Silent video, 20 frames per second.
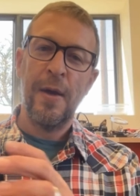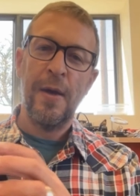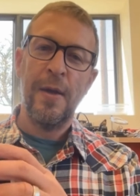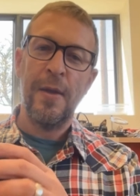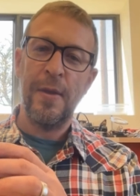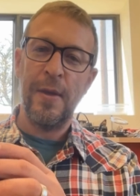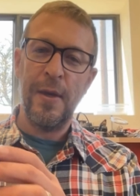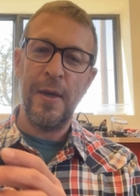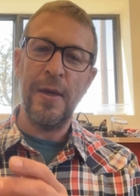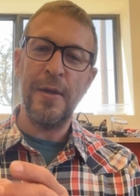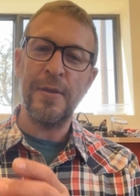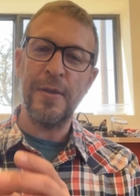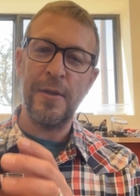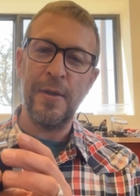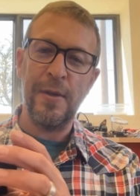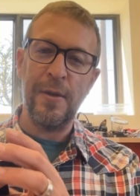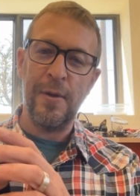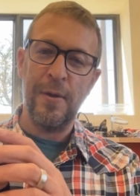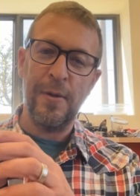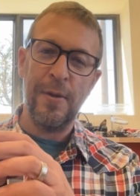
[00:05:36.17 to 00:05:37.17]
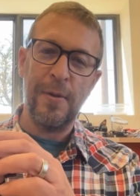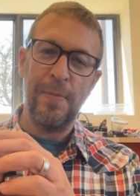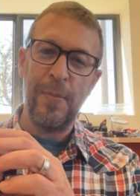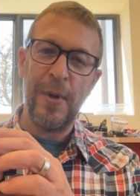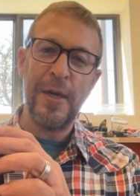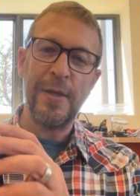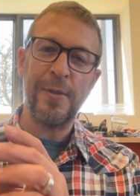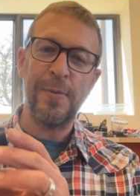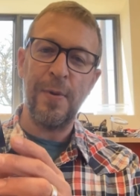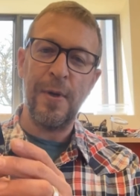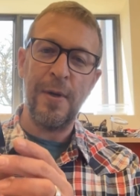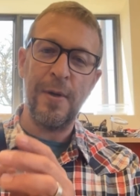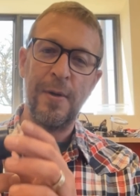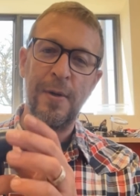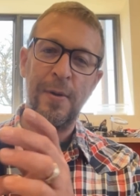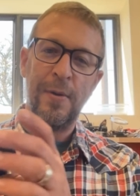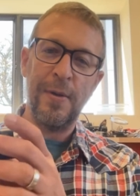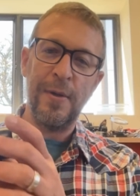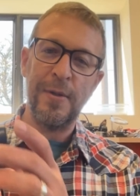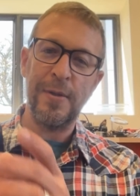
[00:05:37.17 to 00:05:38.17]
The best way to
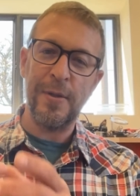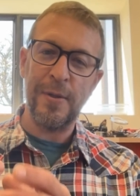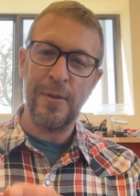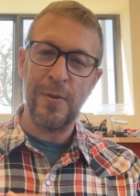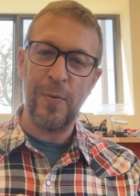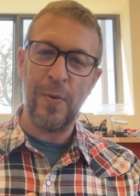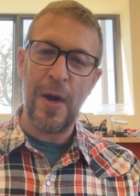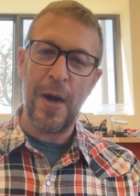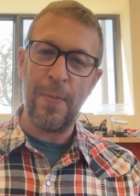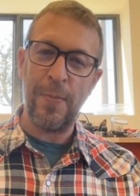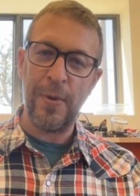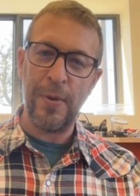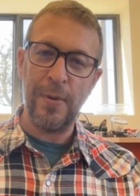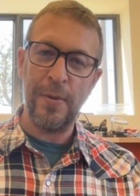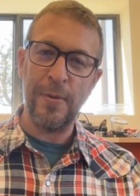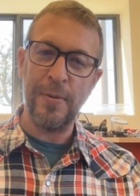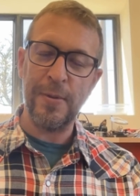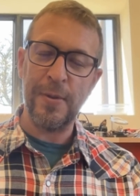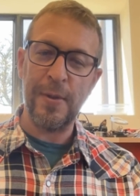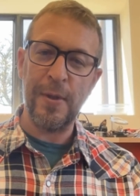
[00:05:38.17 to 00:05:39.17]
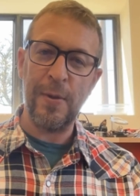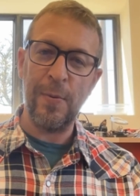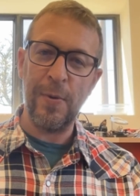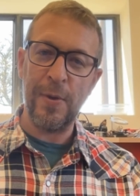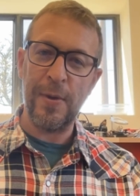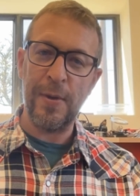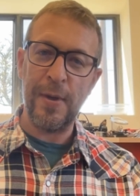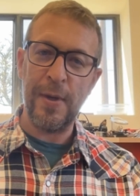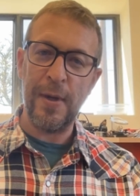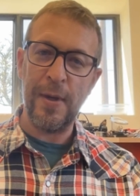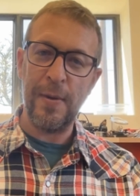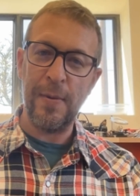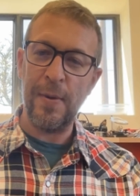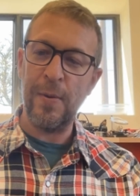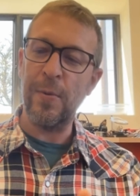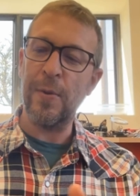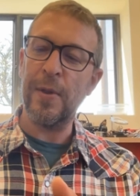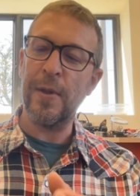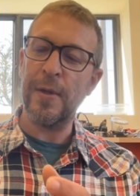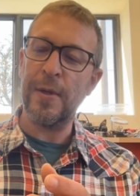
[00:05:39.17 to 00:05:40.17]
do this is to wrap it loosely with
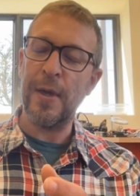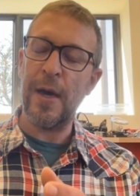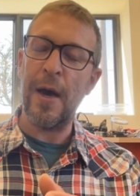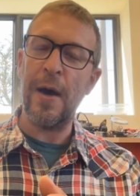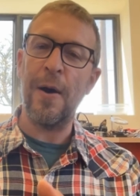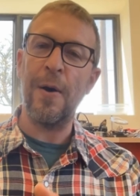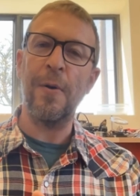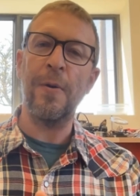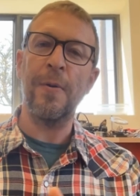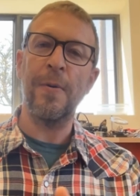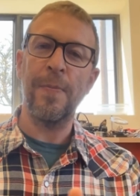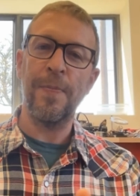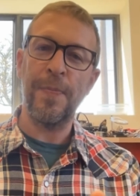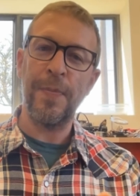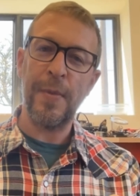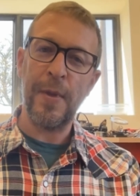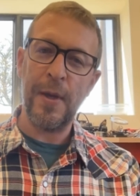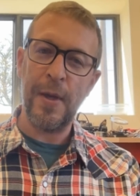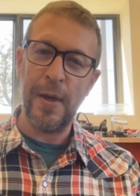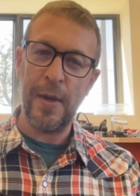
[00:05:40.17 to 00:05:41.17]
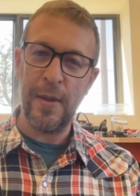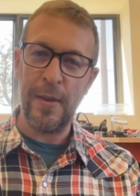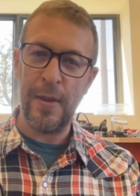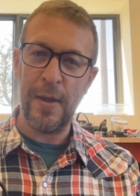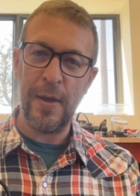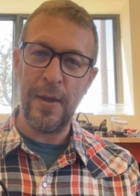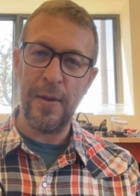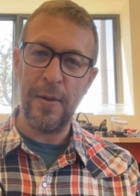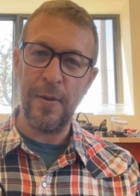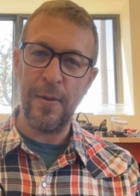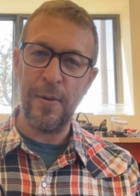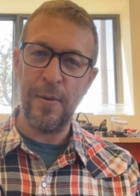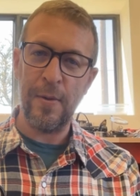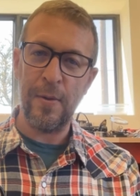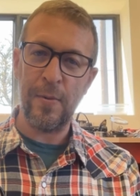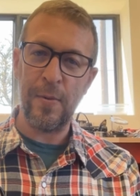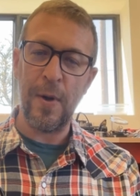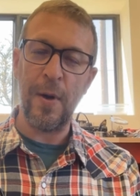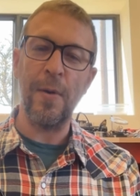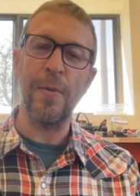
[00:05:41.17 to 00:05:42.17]
a towel and then
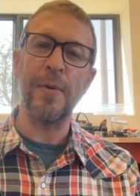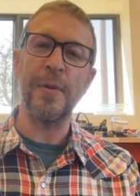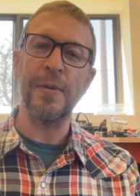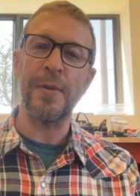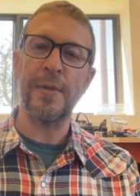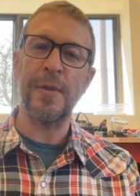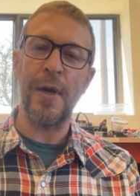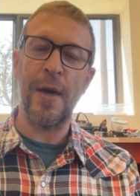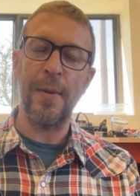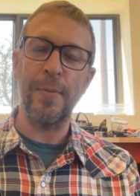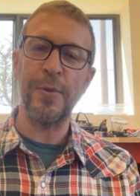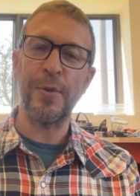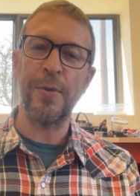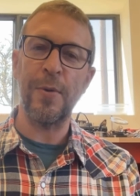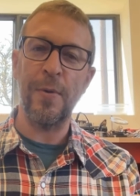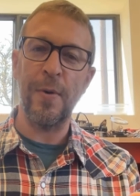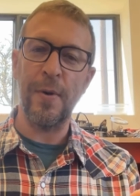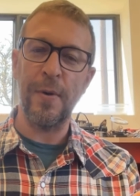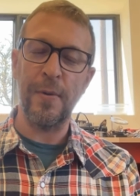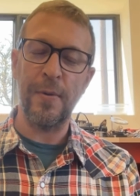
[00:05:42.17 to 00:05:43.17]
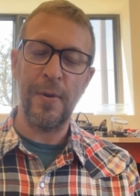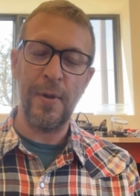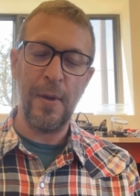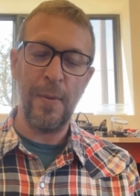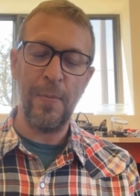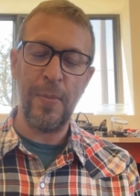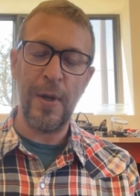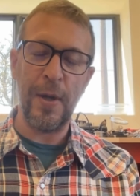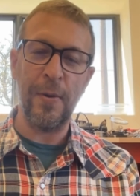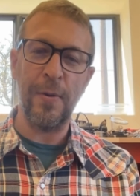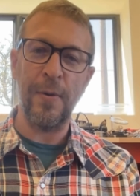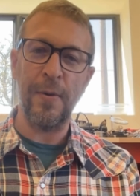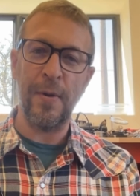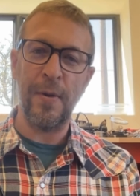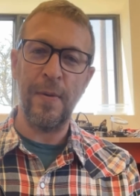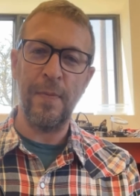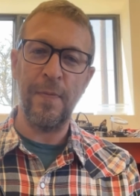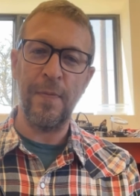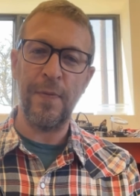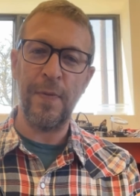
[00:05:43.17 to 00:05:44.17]
throw and stop short. The impeller will
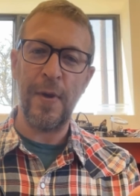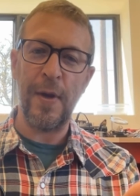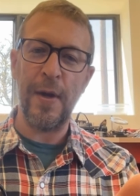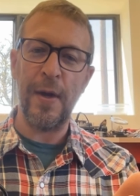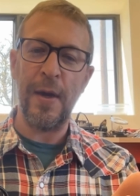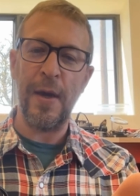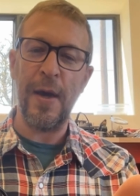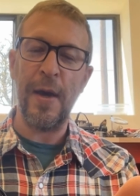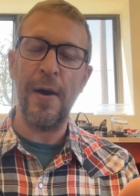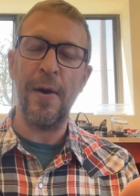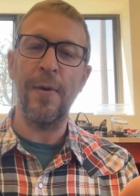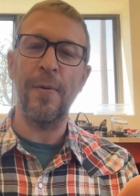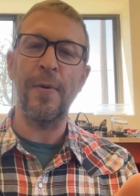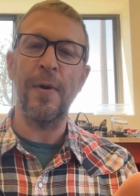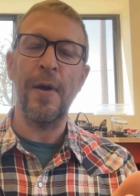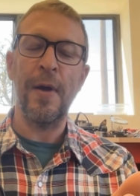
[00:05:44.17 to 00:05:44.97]
come flying out.